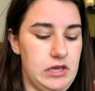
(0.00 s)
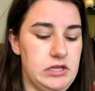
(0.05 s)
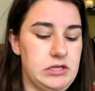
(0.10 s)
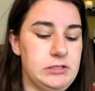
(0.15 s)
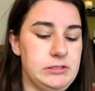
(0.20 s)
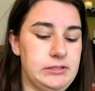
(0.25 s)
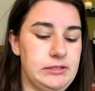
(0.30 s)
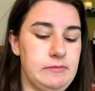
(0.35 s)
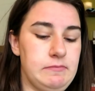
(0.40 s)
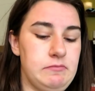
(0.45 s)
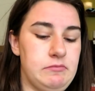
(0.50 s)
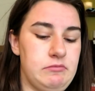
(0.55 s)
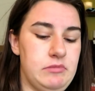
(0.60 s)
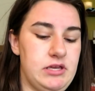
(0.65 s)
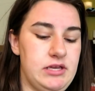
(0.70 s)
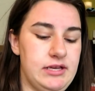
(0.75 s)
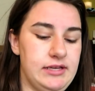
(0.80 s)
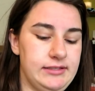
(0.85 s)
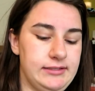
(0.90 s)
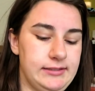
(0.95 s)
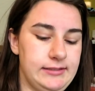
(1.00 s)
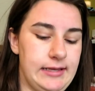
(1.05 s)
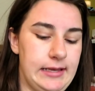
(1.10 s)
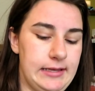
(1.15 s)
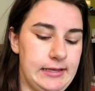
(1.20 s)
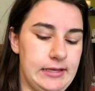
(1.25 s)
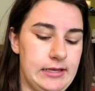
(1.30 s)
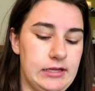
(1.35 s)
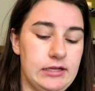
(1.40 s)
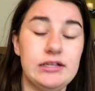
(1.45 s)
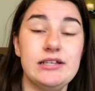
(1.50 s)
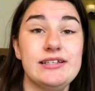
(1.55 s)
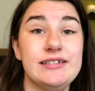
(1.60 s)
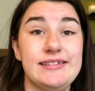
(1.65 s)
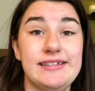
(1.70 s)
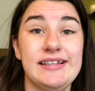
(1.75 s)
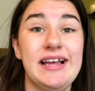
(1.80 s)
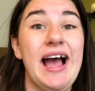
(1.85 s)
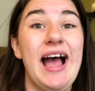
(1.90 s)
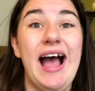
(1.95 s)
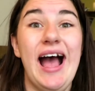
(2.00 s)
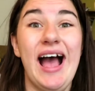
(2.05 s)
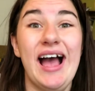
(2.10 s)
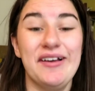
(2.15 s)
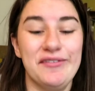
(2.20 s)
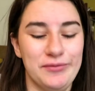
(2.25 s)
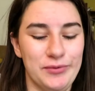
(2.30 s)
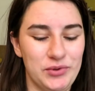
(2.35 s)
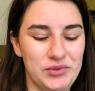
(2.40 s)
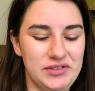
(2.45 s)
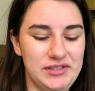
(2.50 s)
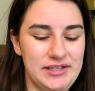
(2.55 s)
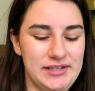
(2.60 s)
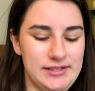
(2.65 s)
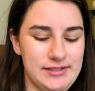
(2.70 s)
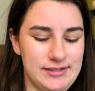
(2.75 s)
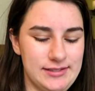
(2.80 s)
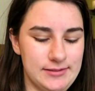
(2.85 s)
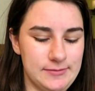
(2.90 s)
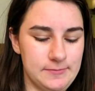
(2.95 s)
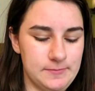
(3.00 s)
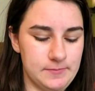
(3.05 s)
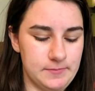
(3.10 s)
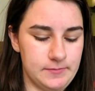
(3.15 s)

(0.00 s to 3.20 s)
just give me a second because I've worn these